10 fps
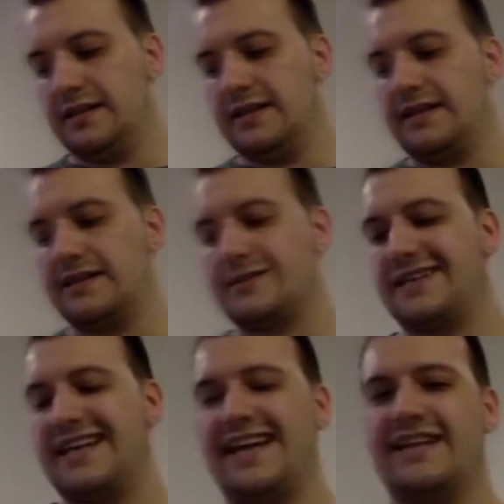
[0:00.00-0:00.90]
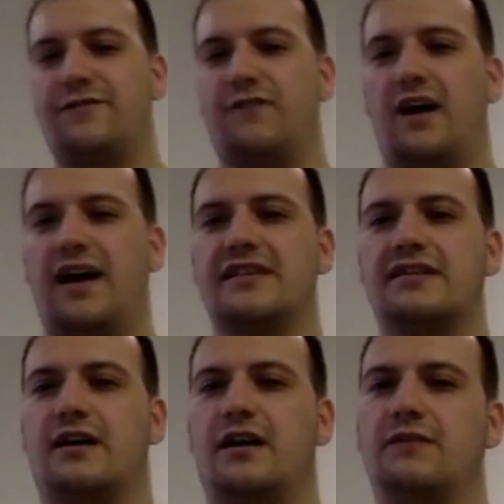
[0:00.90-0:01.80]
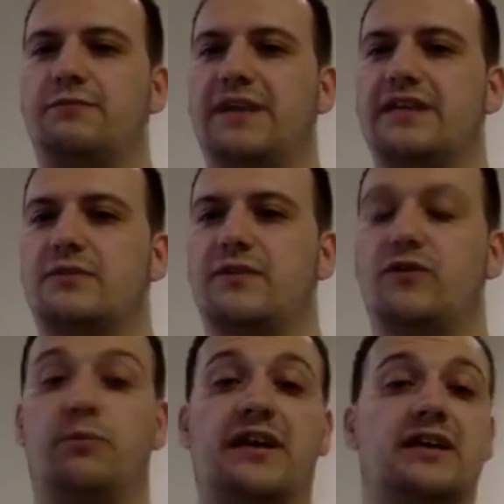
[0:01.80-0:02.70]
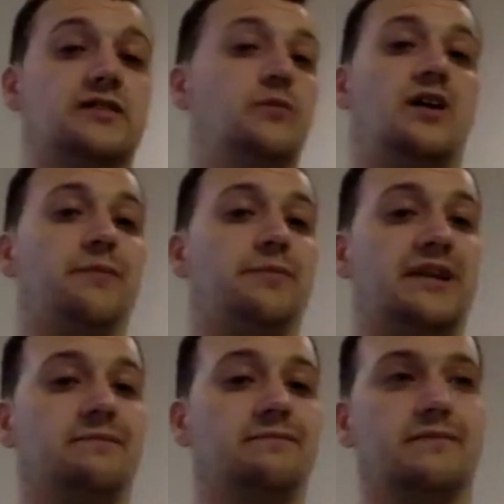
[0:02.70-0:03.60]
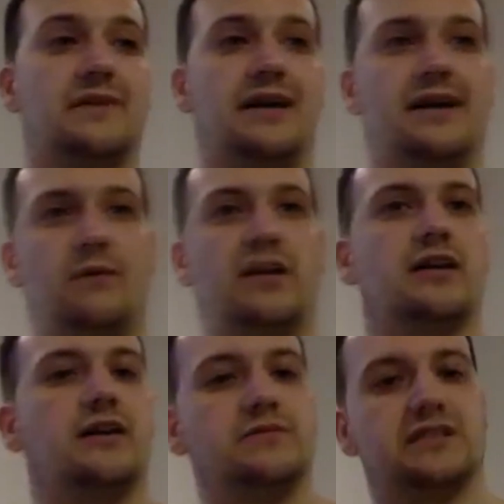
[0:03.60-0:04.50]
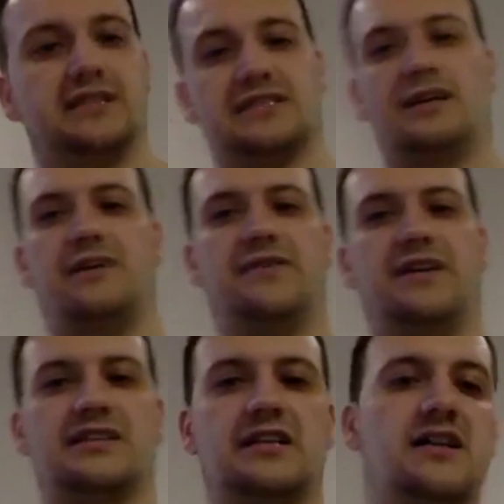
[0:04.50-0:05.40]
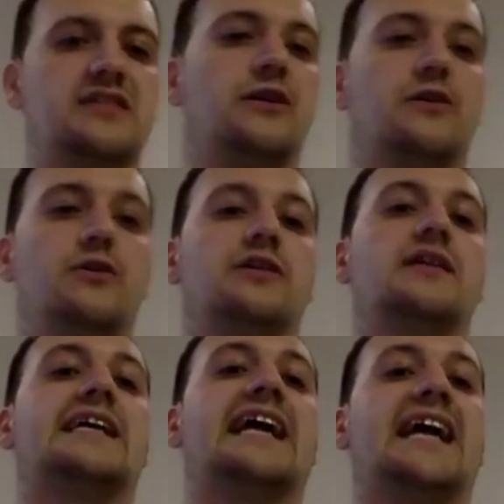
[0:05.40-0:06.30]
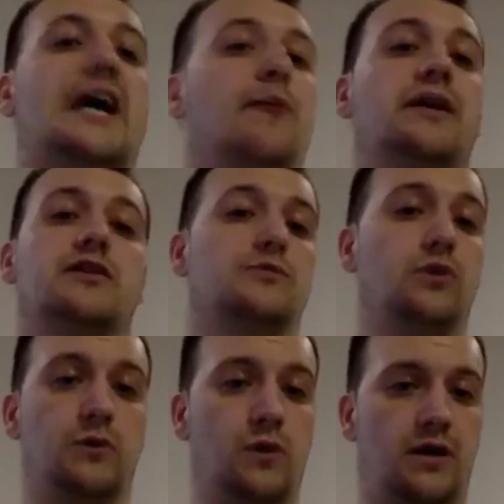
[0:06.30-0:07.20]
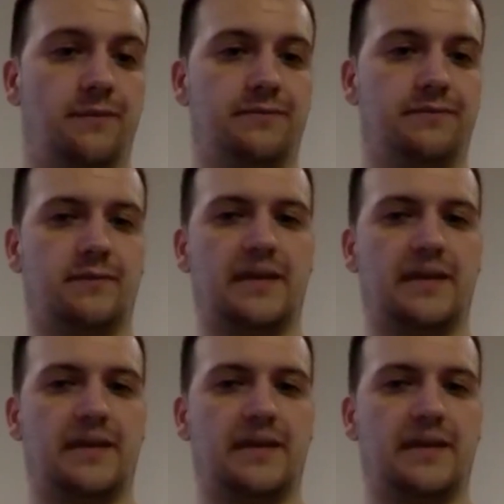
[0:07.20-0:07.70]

So again, the fines aren't based on whether you're a big or small company. When it comes to this side of things, the ICO couldn't care how big or small you are. It's